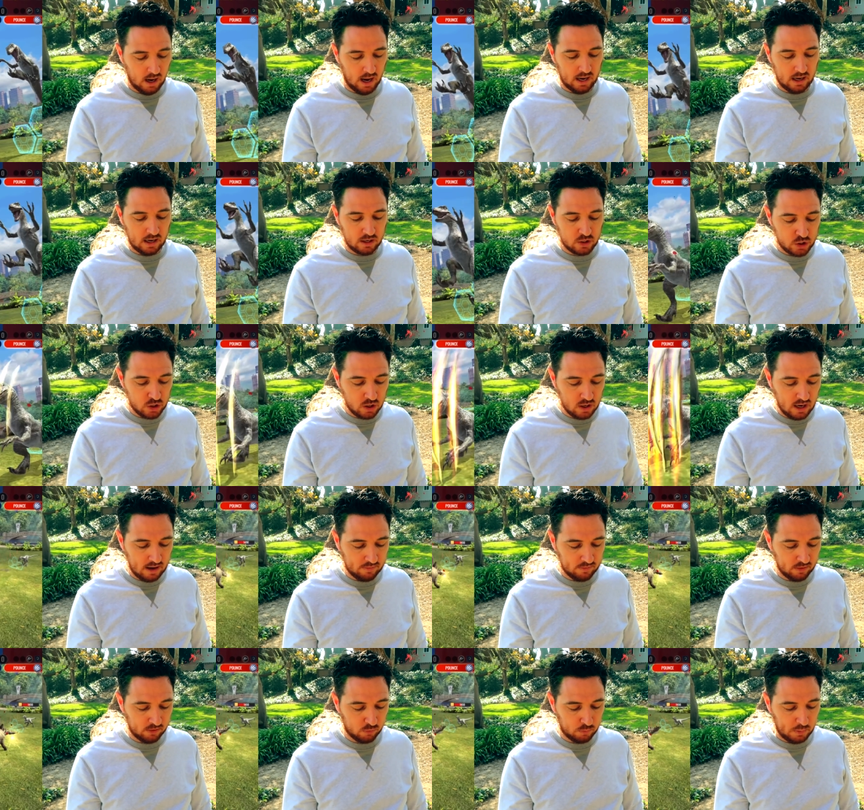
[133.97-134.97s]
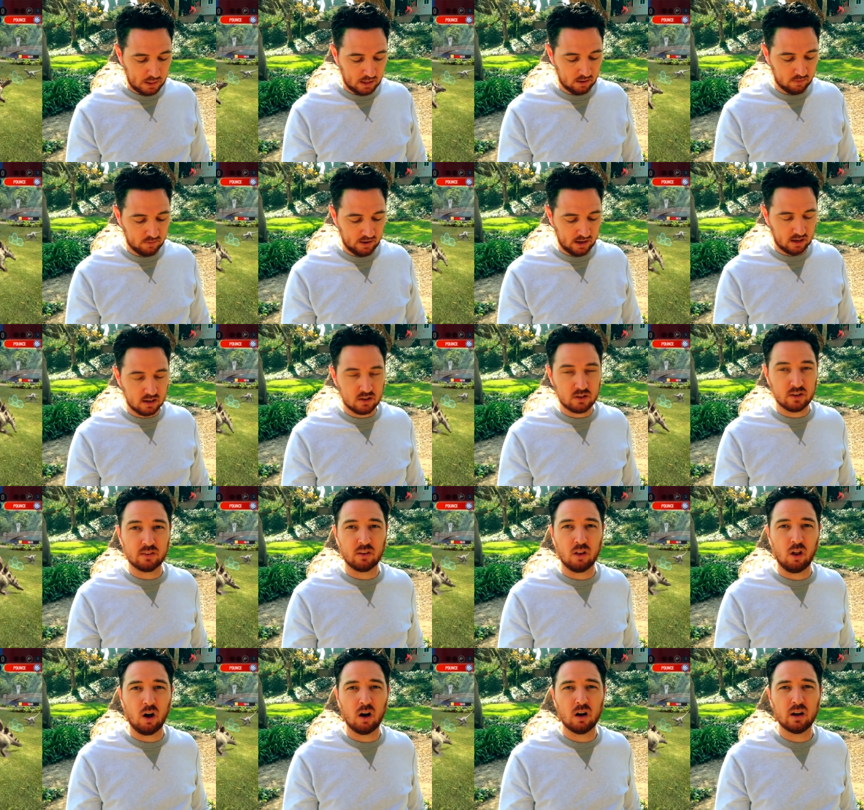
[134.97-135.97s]
And I should have the speed advantage
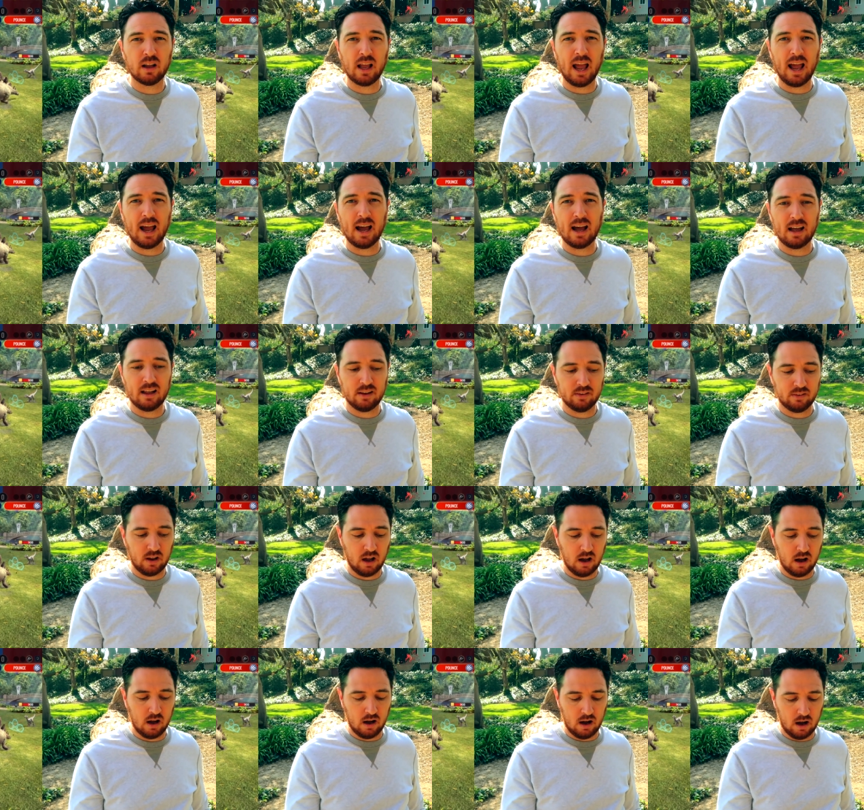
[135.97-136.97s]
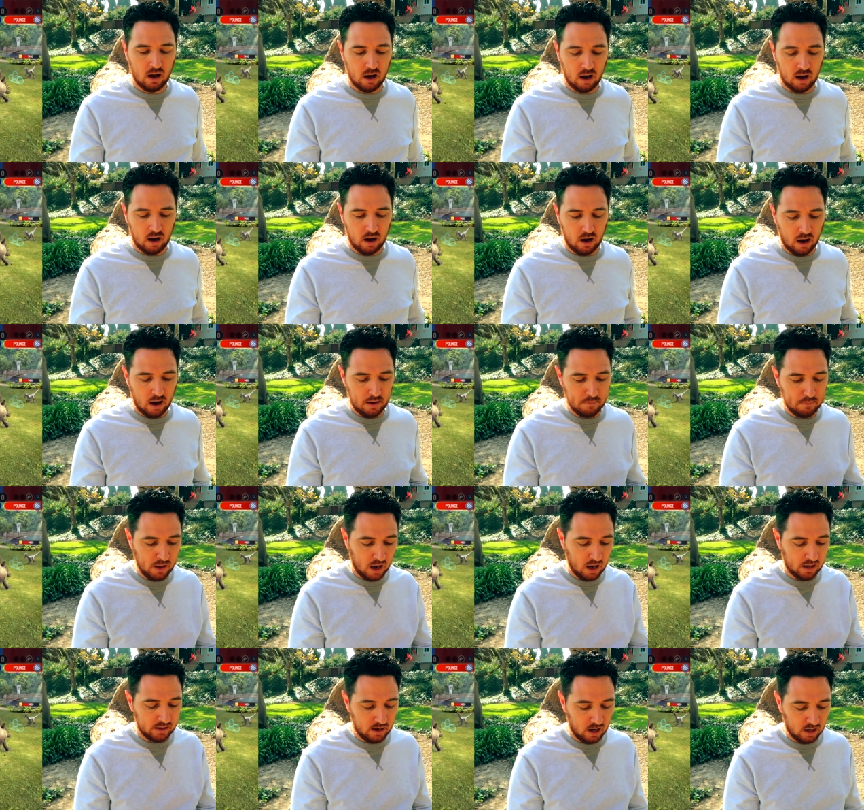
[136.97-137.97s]
as long as I'm
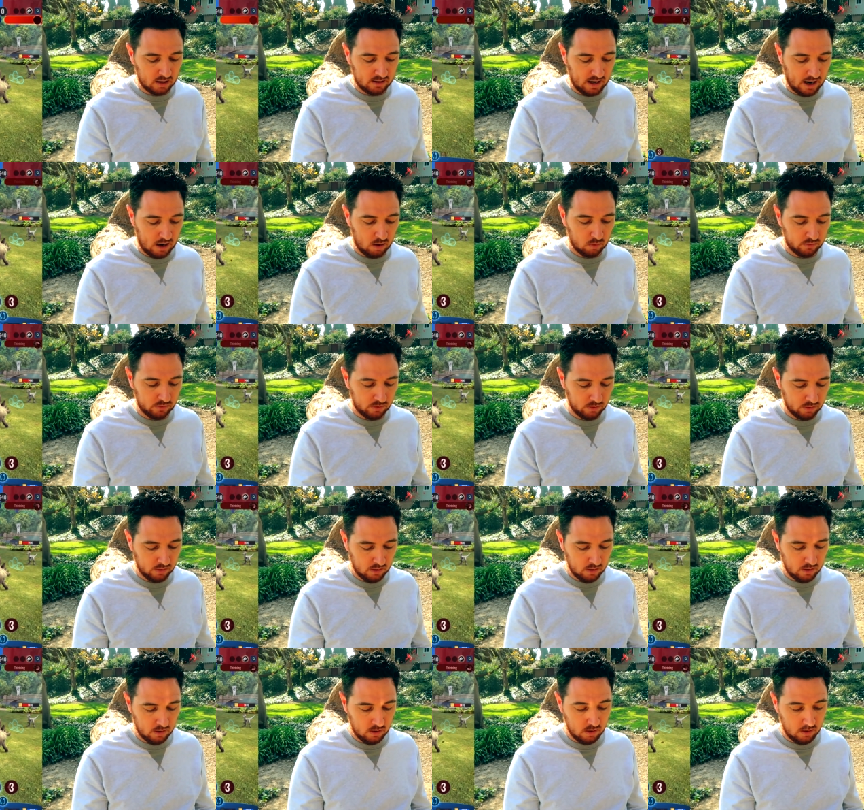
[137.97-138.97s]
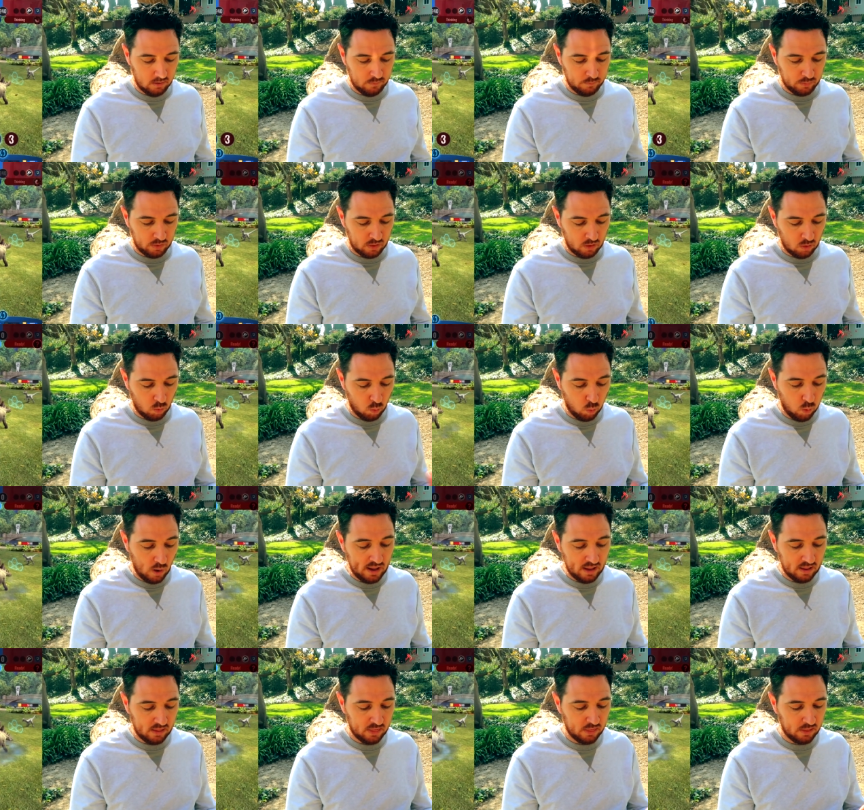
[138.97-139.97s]
not knocked out
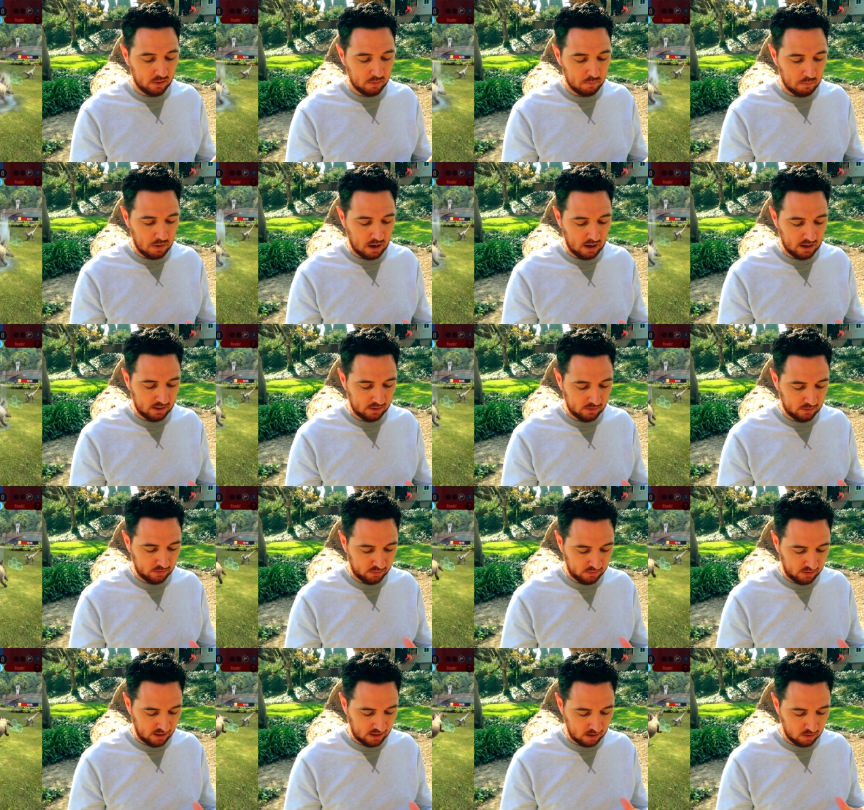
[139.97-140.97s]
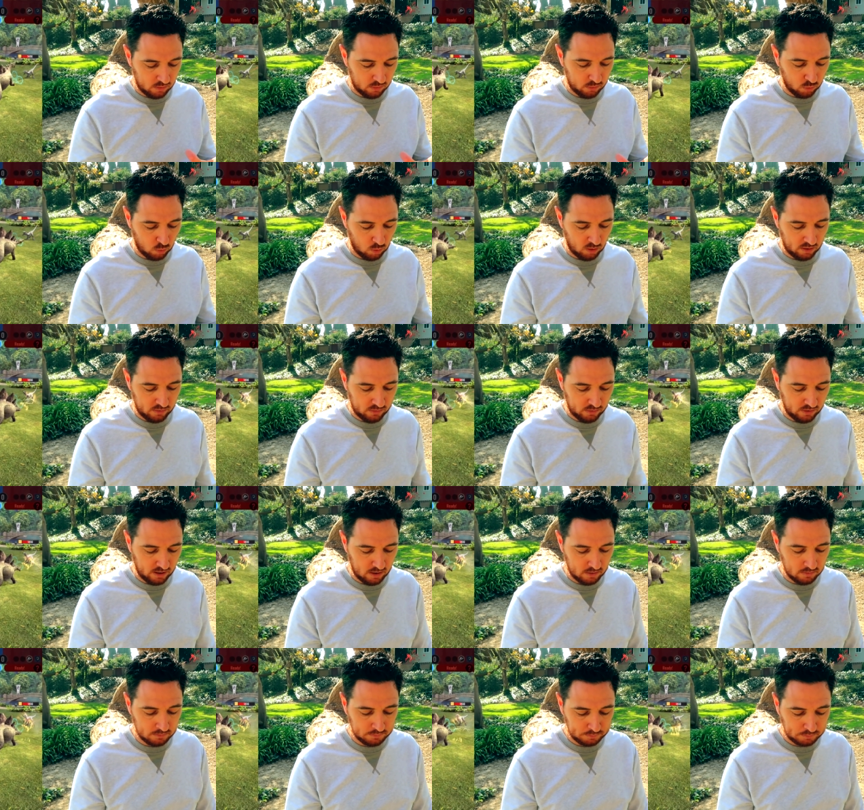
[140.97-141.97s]
with my Stegosaurus
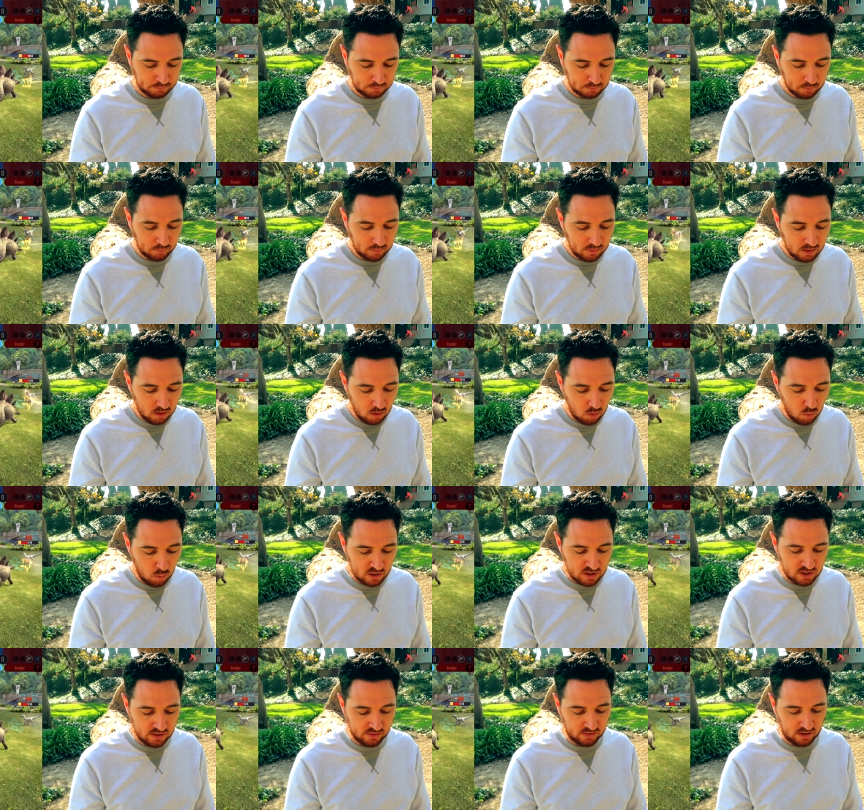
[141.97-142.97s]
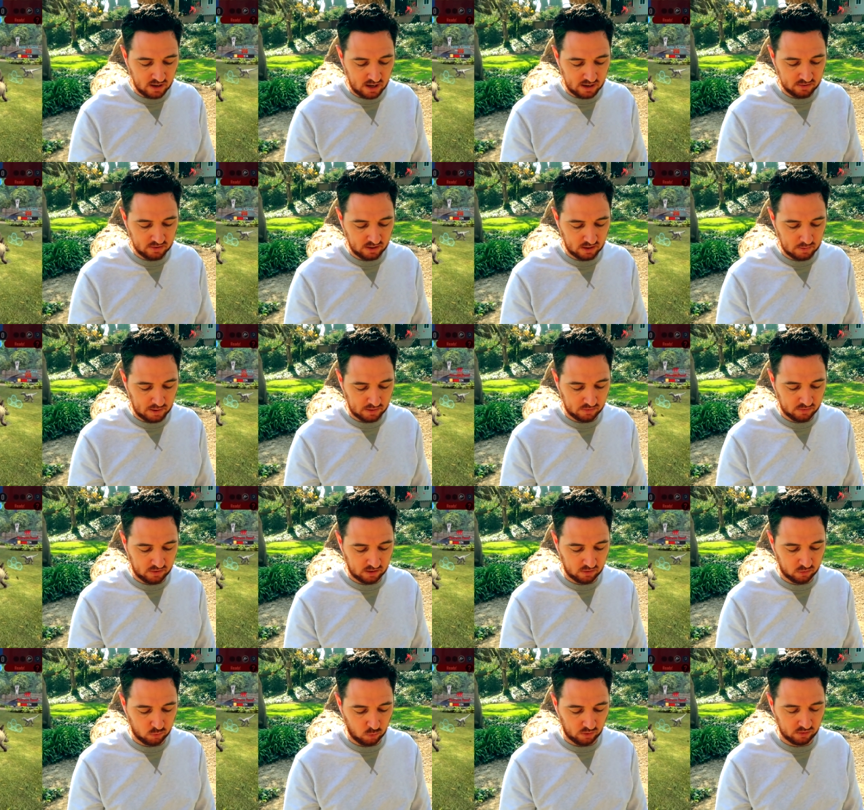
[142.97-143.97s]
here, which is the nice thing about
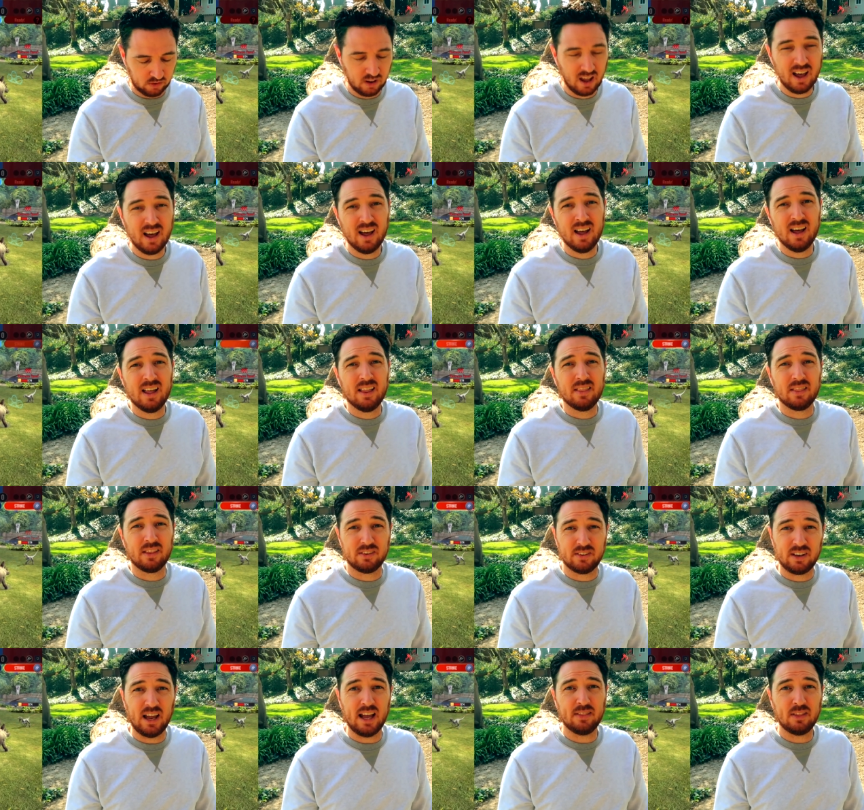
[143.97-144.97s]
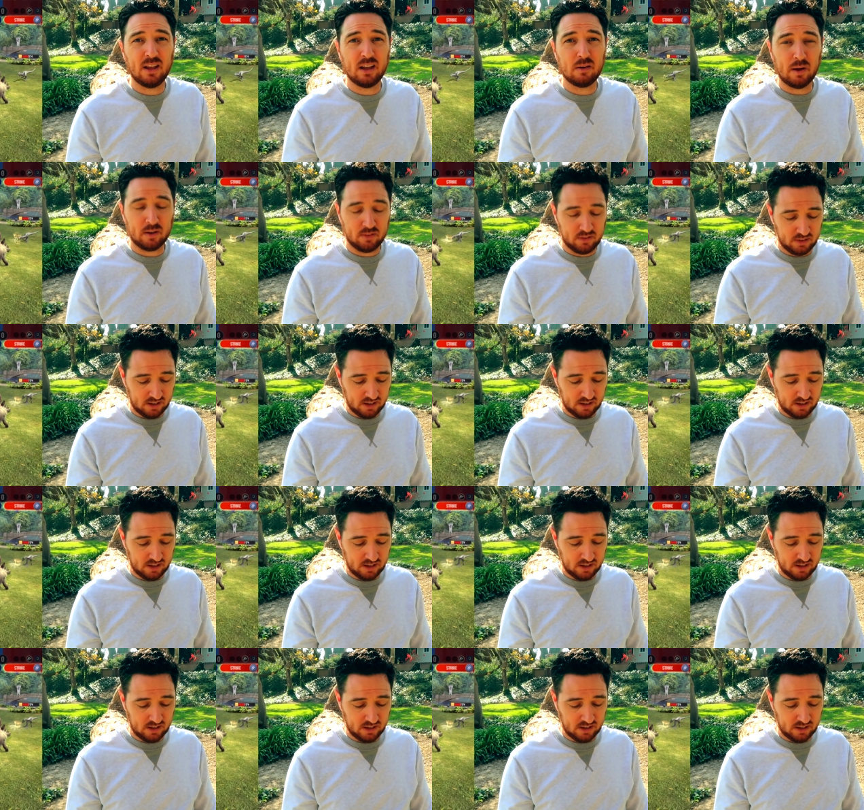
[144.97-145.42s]
Stegosaurus. The sad thing about